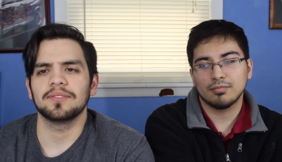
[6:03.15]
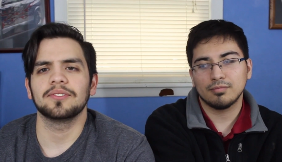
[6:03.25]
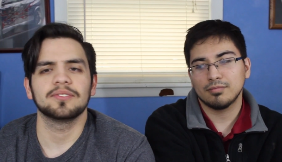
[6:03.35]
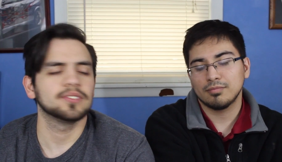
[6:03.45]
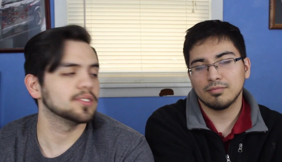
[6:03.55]

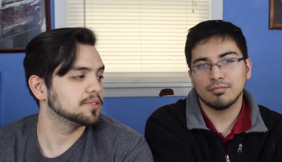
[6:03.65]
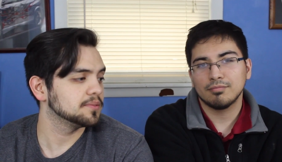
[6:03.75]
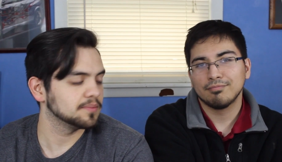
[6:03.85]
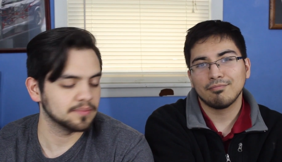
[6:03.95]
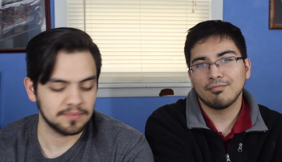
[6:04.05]
Speaker 1: evil. Do you?
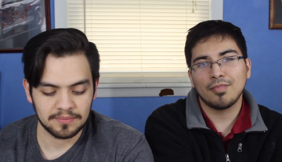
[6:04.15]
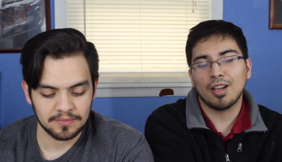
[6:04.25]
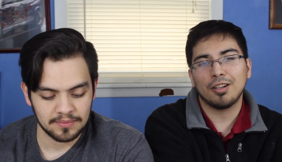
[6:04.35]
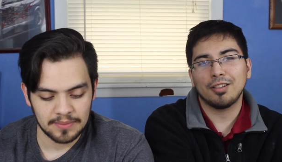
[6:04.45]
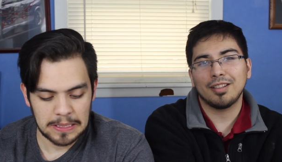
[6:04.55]

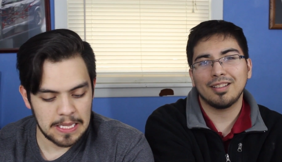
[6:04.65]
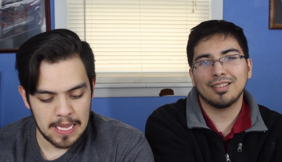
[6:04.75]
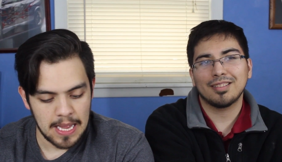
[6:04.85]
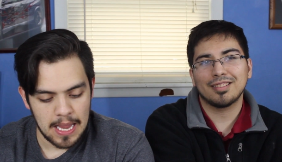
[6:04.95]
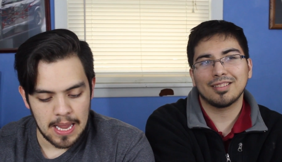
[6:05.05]
No,
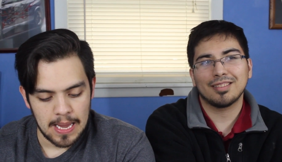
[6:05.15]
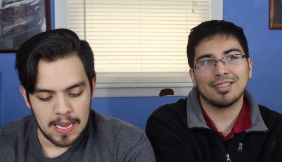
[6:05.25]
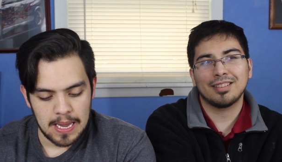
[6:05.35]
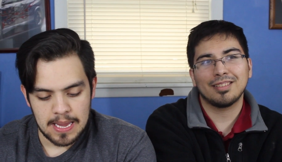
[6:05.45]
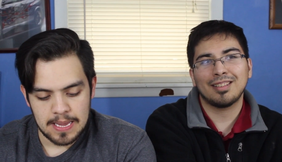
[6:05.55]

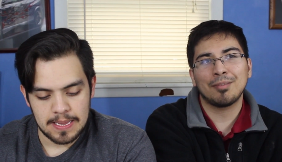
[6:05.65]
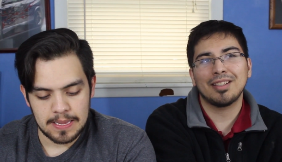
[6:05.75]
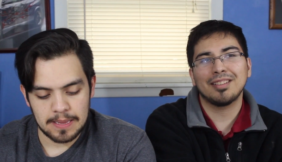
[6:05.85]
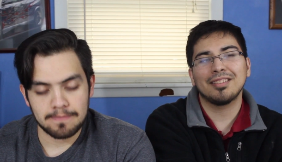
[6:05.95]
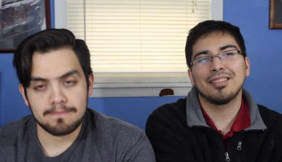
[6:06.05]
I
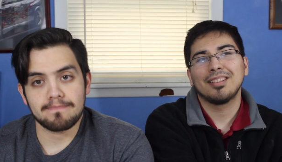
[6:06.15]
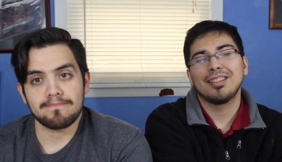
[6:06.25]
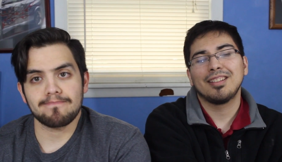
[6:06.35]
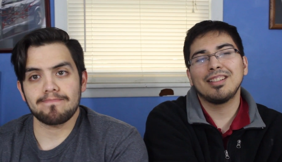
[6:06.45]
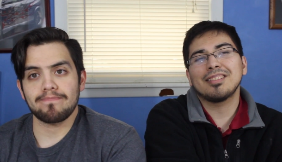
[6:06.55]
mean,
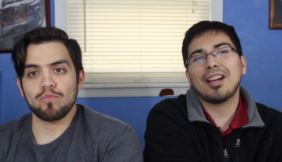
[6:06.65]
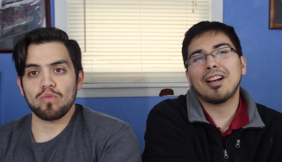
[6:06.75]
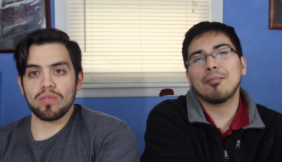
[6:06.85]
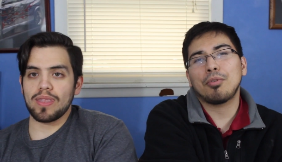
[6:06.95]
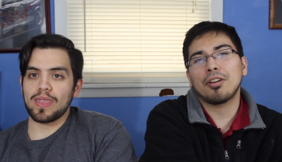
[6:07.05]
he's
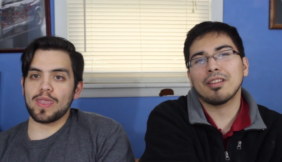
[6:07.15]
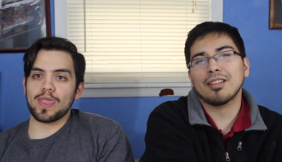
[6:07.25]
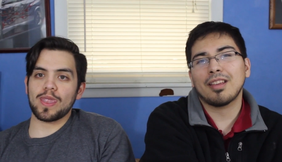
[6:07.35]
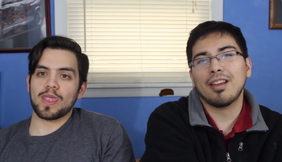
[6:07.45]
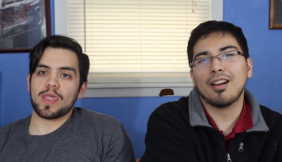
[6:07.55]
not part of the
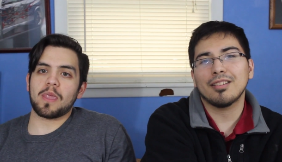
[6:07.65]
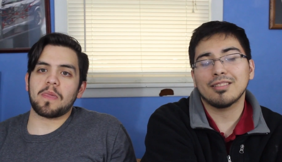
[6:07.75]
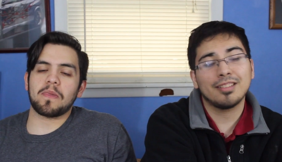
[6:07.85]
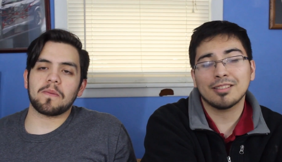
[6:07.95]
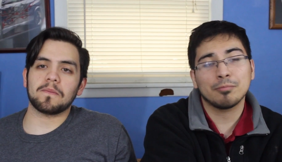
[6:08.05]

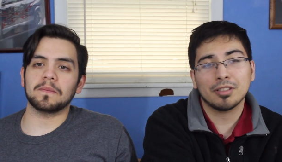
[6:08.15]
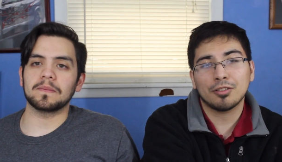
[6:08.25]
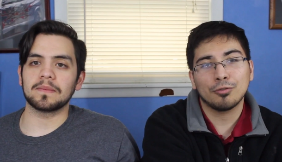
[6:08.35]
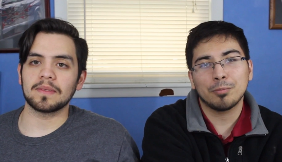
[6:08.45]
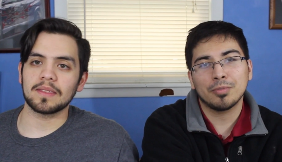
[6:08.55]
chaos. He hasn't been
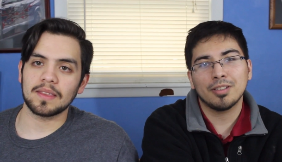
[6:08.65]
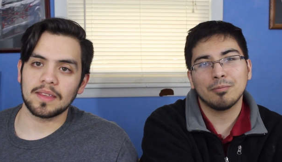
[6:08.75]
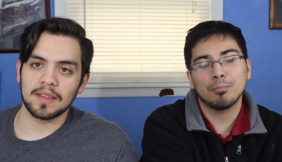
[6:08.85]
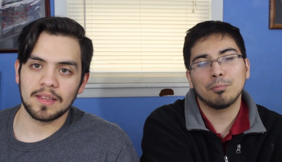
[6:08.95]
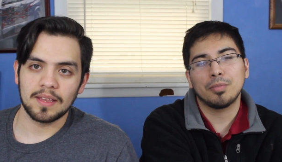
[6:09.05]
corrupted,
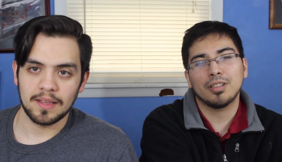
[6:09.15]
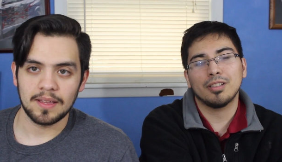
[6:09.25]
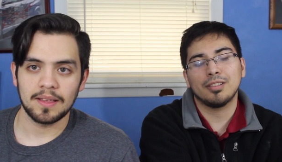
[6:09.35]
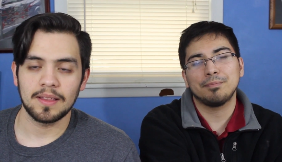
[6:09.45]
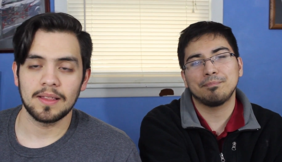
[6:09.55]
but
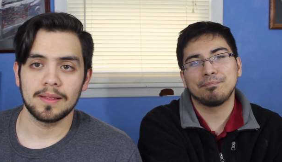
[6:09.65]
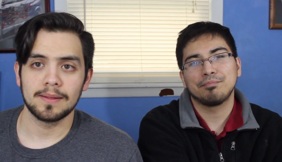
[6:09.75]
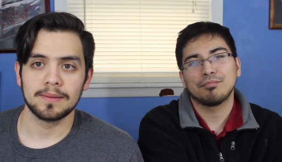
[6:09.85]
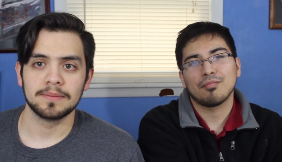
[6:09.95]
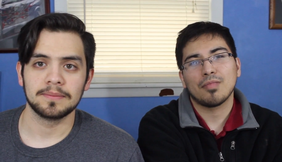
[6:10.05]

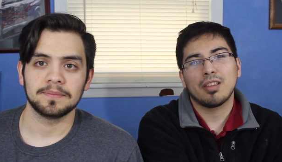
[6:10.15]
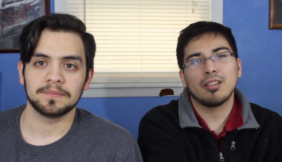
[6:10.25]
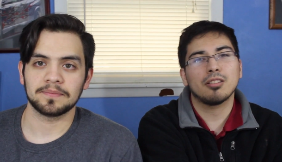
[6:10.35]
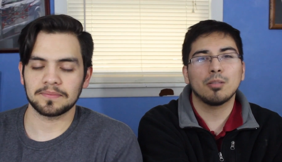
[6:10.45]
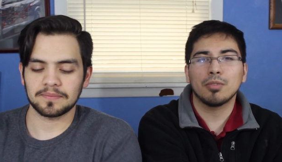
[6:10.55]

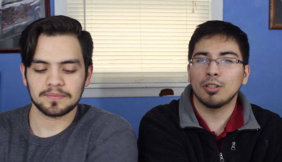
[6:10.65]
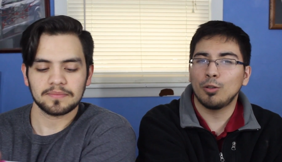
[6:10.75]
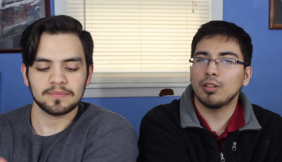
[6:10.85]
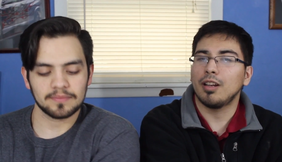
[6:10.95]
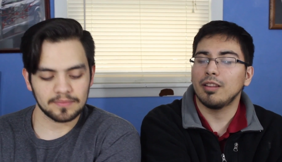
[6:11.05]
there's something
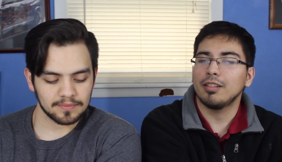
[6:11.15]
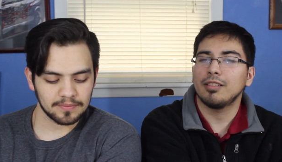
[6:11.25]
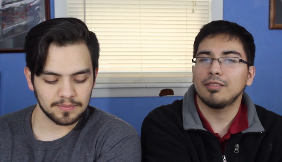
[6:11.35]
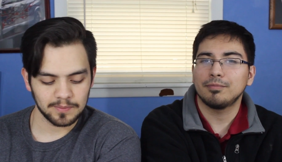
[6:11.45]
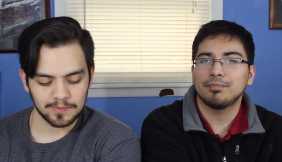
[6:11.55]
going on
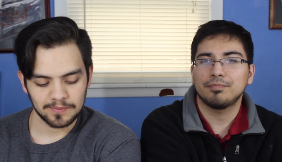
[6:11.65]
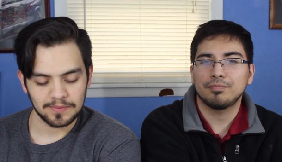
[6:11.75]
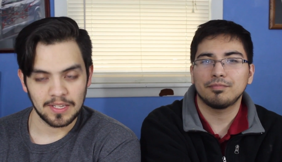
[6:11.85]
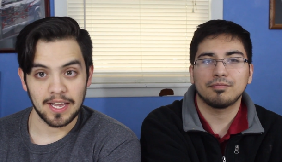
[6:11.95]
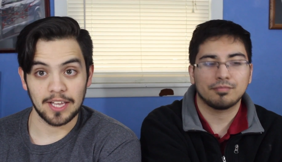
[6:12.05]
there.
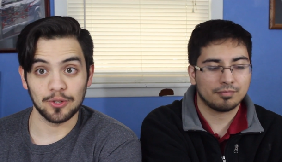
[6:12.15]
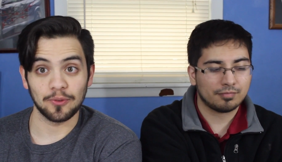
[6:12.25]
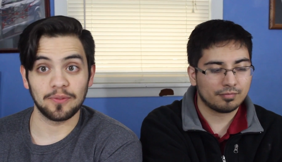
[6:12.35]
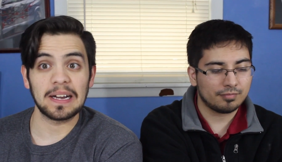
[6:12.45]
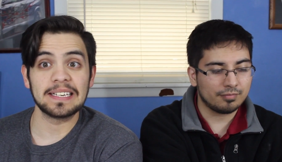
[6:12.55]
And
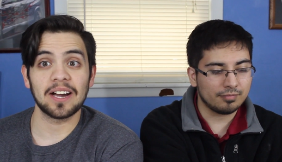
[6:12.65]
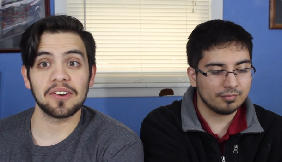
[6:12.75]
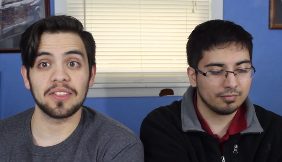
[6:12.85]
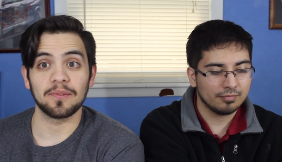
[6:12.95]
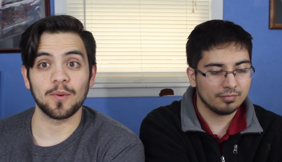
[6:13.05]
you'll find
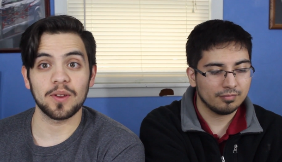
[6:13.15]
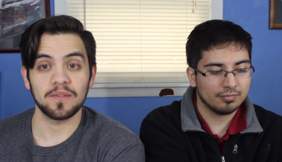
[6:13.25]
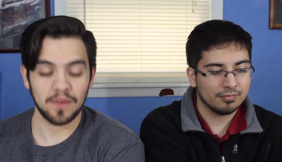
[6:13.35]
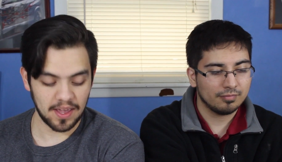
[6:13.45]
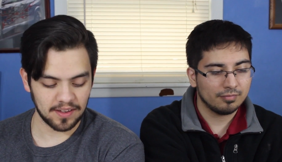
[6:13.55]
out in the 40
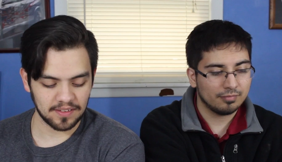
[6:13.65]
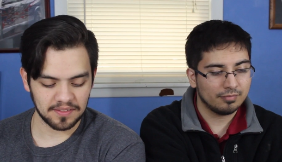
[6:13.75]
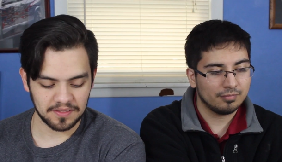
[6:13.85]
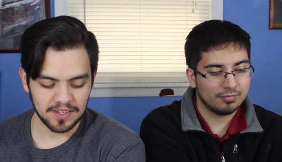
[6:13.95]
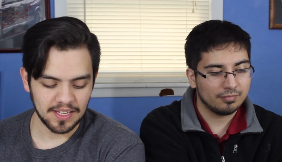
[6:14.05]
facts
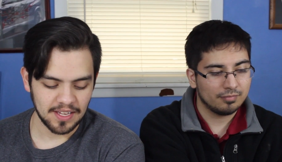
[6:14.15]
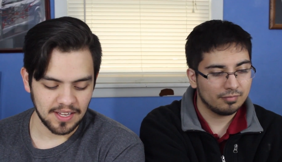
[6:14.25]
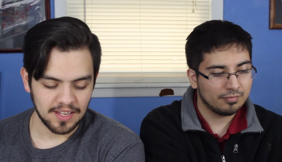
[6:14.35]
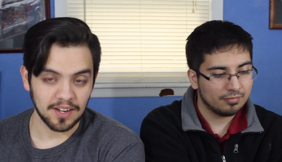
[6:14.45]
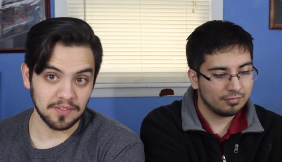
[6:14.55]

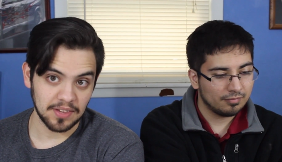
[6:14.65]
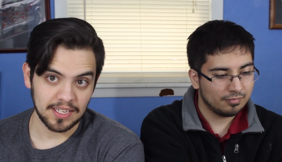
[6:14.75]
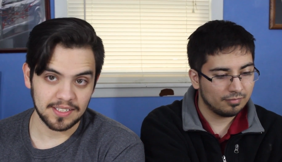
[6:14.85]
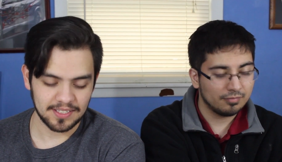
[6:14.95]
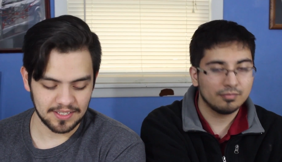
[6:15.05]
of
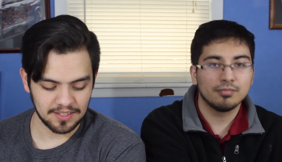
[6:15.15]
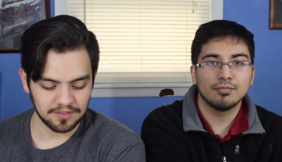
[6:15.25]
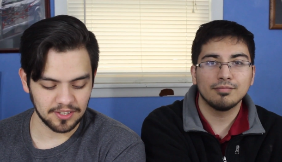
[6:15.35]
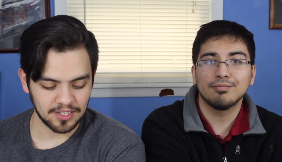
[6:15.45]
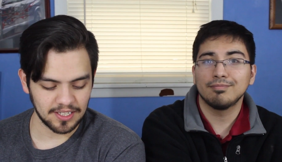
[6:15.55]

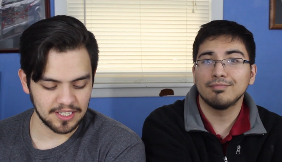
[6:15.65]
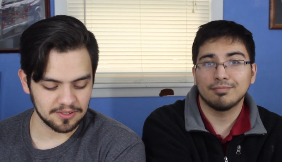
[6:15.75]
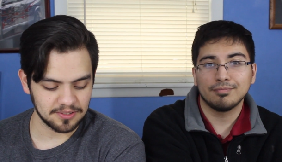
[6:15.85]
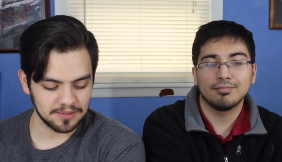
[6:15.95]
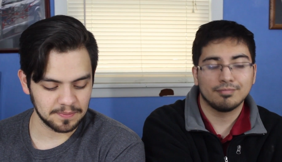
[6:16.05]
the Dark
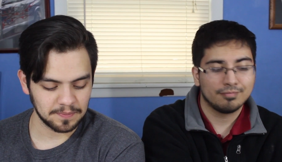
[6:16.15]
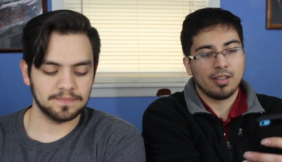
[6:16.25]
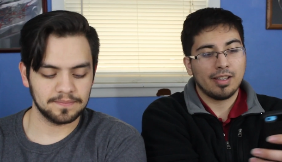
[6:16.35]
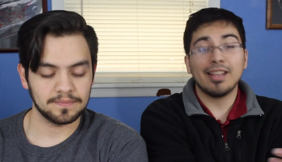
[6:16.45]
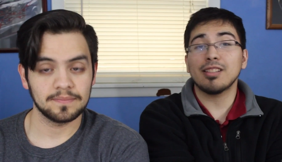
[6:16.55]
Angels.
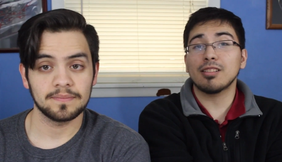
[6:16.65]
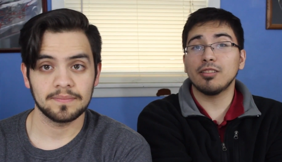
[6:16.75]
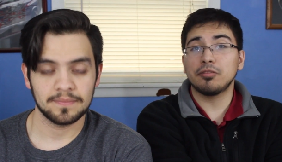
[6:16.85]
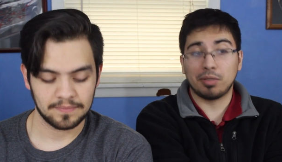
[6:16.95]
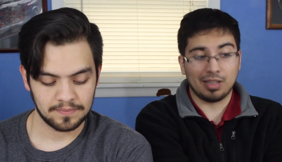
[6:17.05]

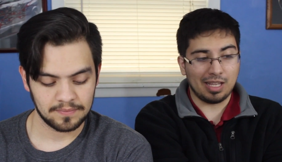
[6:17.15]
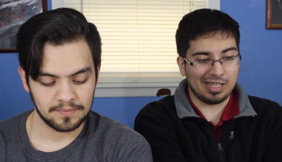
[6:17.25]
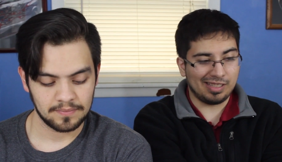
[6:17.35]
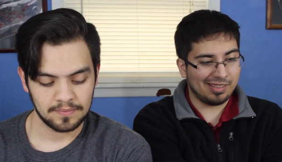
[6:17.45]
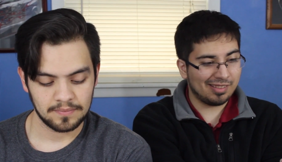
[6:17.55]
Iskov
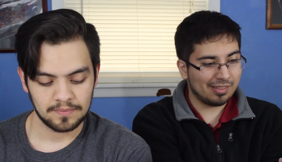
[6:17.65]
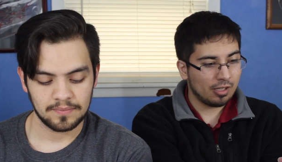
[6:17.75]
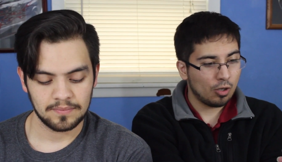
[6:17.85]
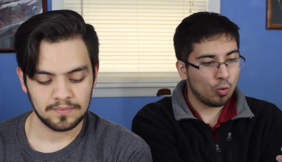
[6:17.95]
Plays